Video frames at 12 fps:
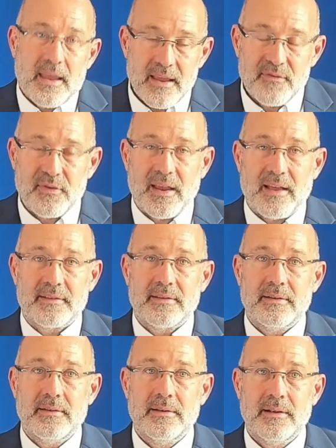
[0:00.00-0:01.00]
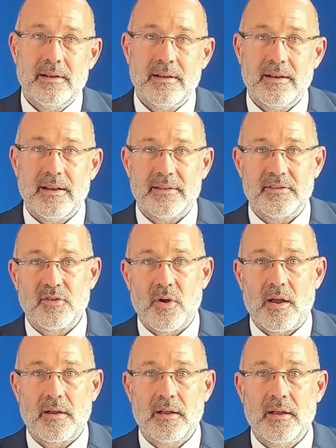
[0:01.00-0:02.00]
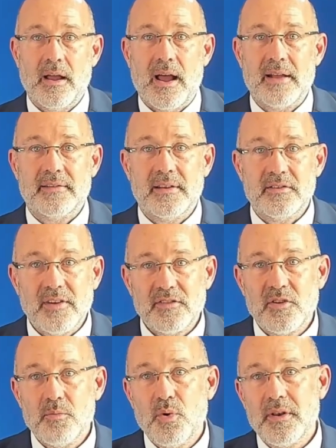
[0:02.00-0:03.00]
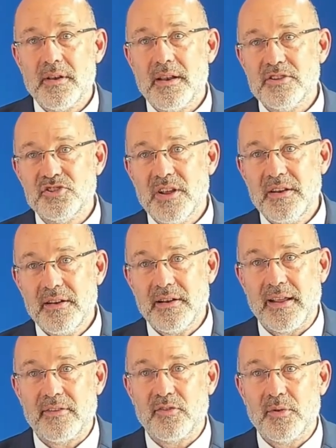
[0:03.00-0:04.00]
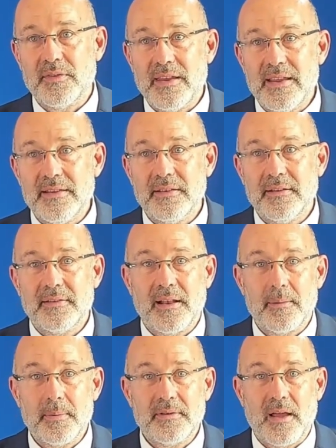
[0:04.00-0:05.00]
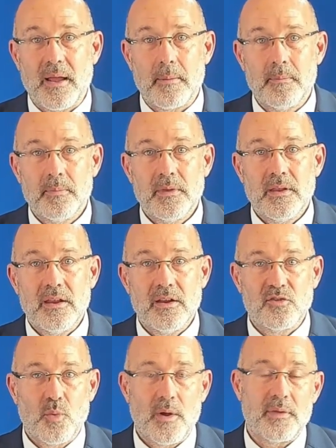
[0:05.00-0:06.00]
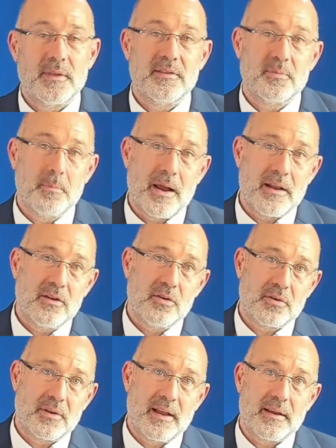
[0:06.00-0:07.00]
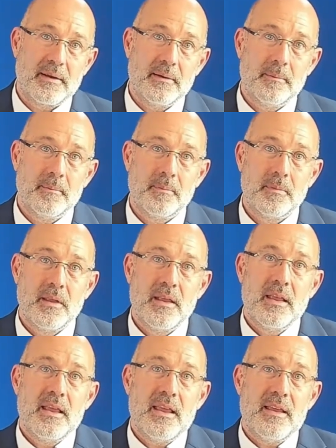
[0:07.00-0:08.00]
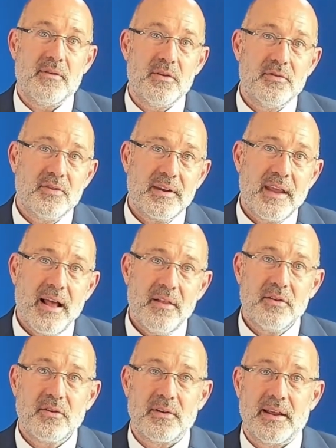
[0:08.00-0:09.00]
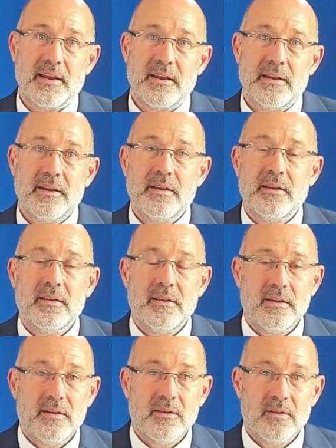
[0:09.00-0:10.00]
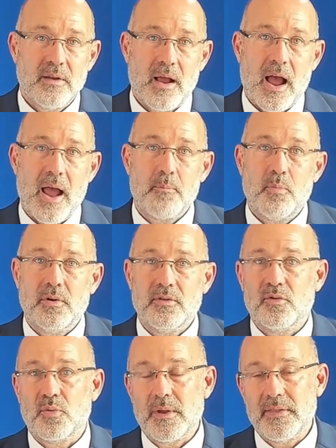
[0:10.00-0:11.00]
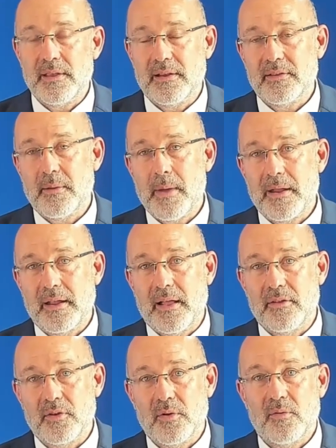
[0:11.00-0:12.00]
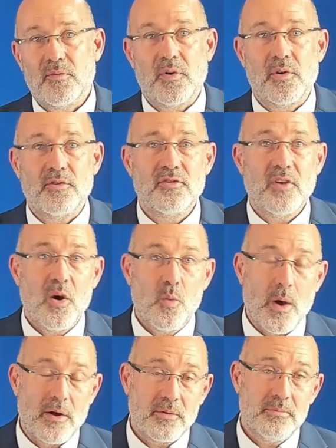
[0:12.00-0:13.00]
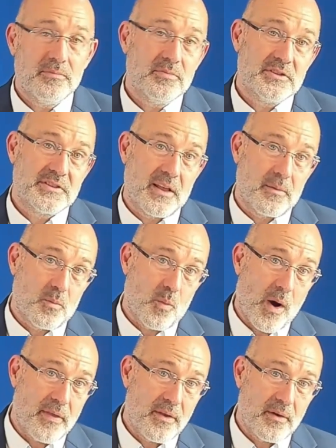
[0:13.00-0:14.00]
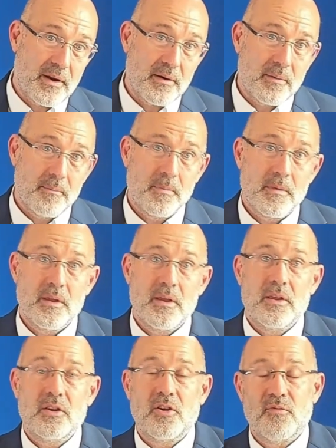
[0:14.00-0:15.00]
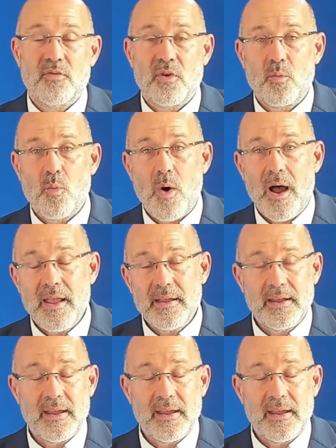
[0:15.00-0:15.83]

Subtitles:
If yes, let's talk. I suggest you put in an agenda link so it's easy to set up a time. Here's what this might look like. If you use a calendar link, I put 3 things on my calendar. First, a welcome to tell why they're here. Confirm why